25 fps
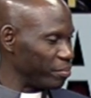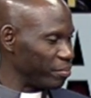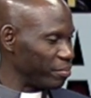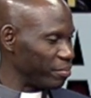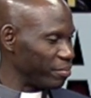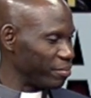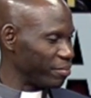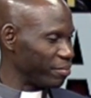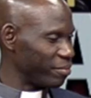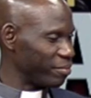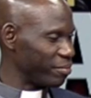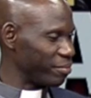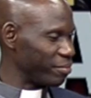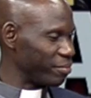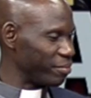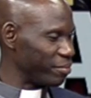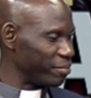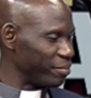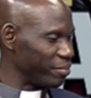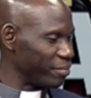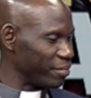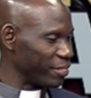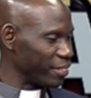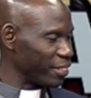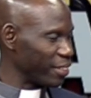
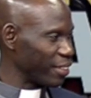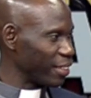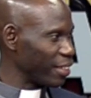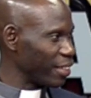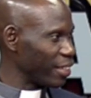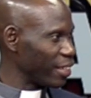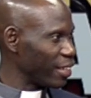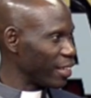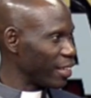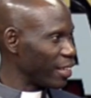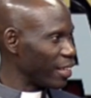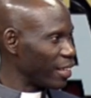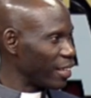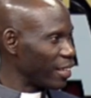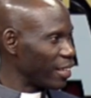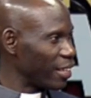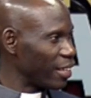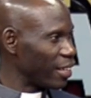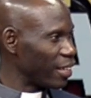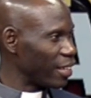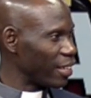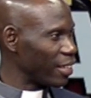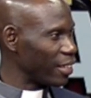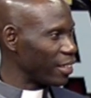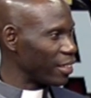
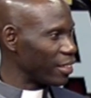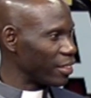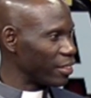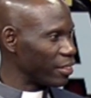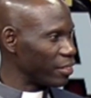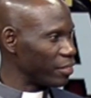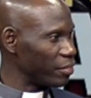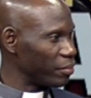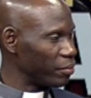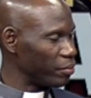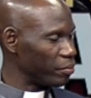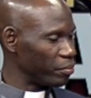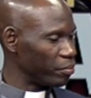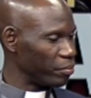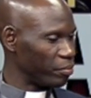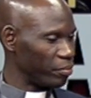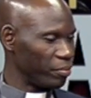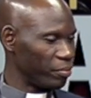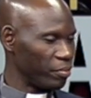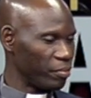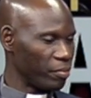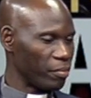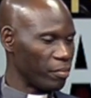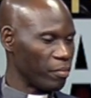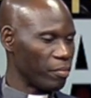
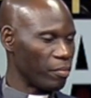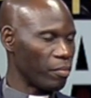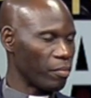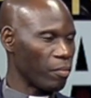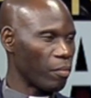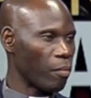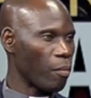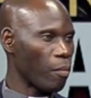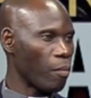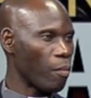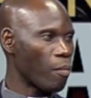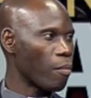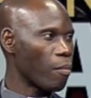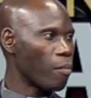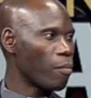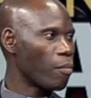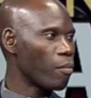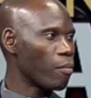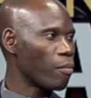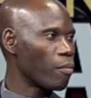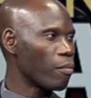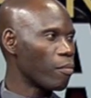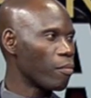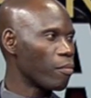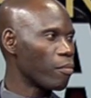
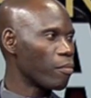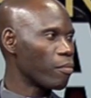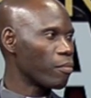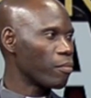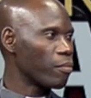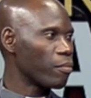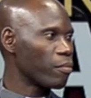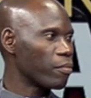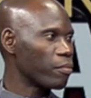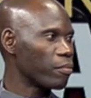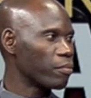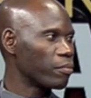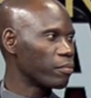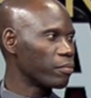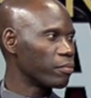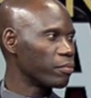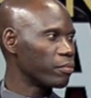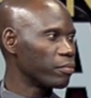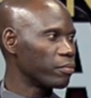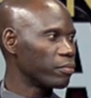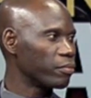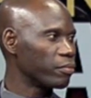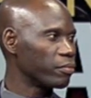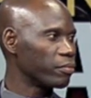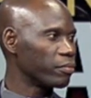
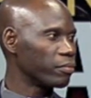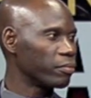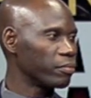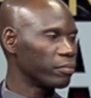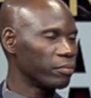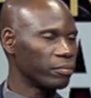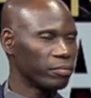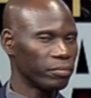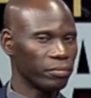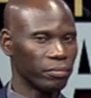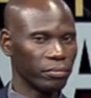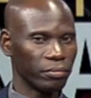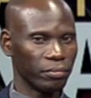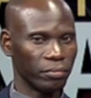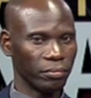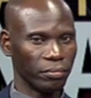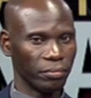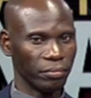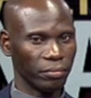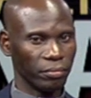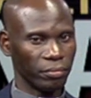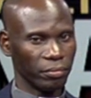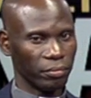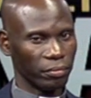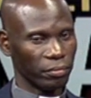
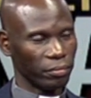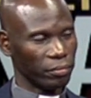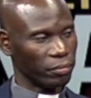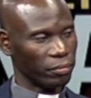This person isn't speaking.